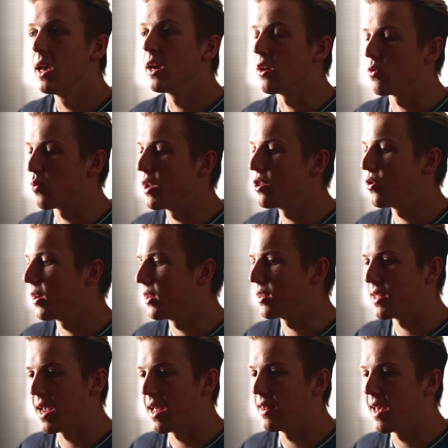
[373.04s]
Because once you
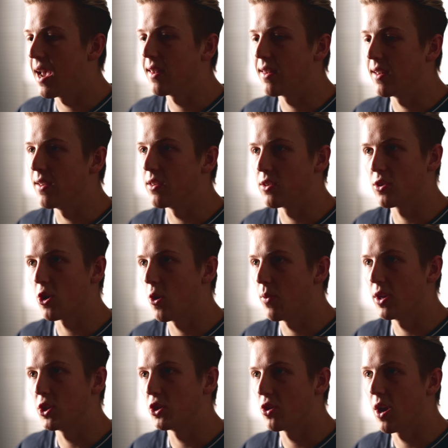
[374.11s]
understand that, then there's so
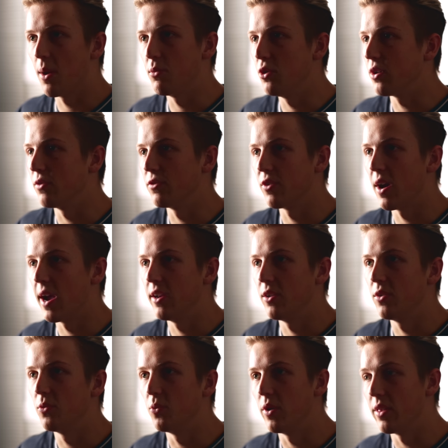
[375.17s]
much time you can
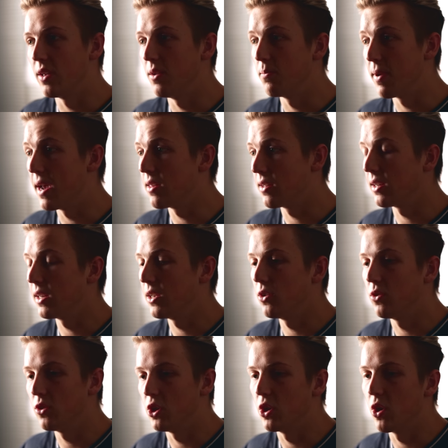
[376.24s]
find within
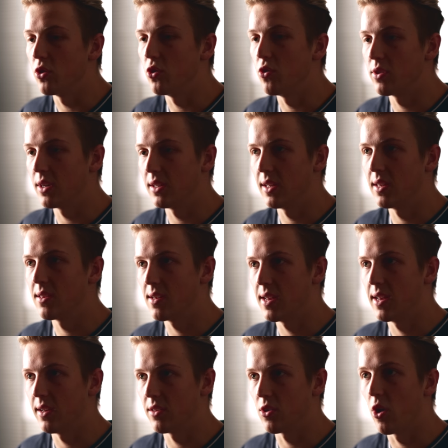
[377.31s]
basically, you know, using these
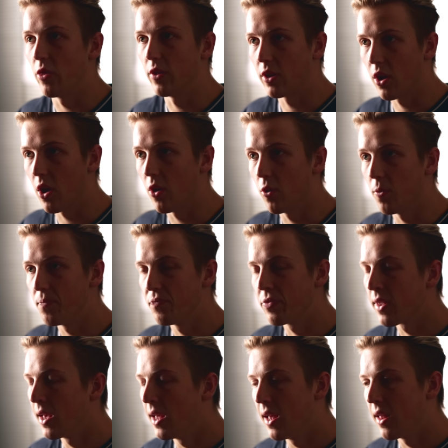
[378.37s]
settings on the go.
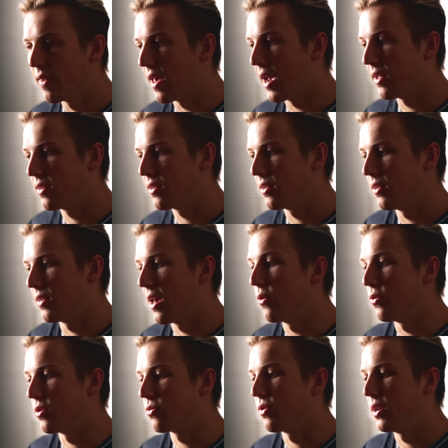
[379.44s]
That's,
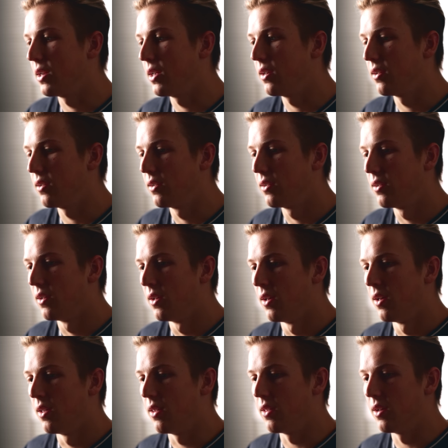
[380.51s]
that was really
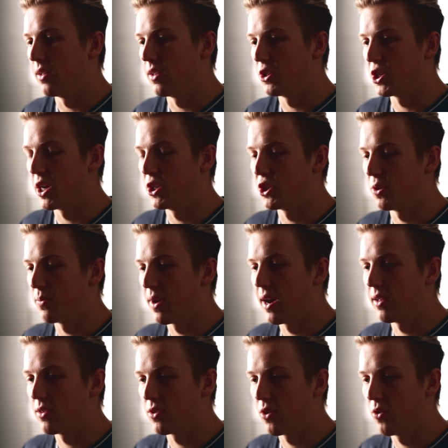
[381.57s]
the, the challenging
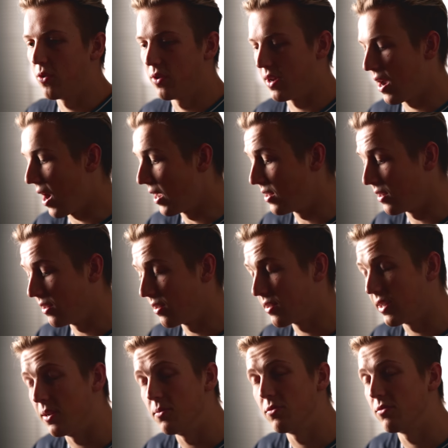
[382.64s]
part. So yeah, I didn't
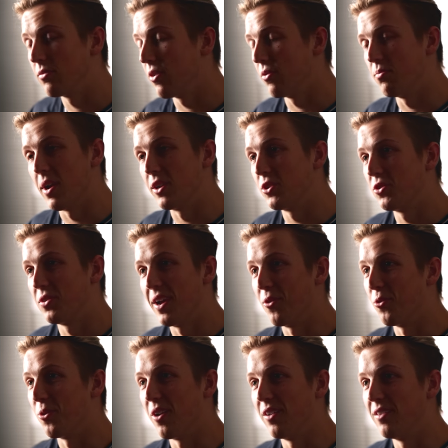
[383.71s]
sleep much at
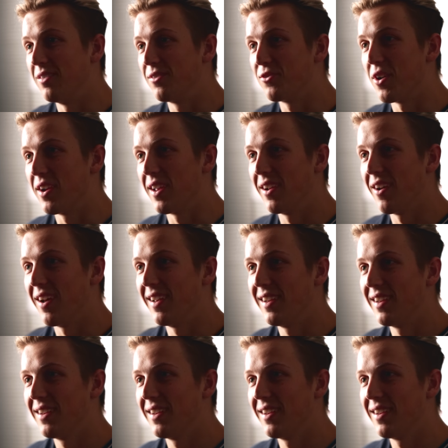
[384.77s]
all on Friday night.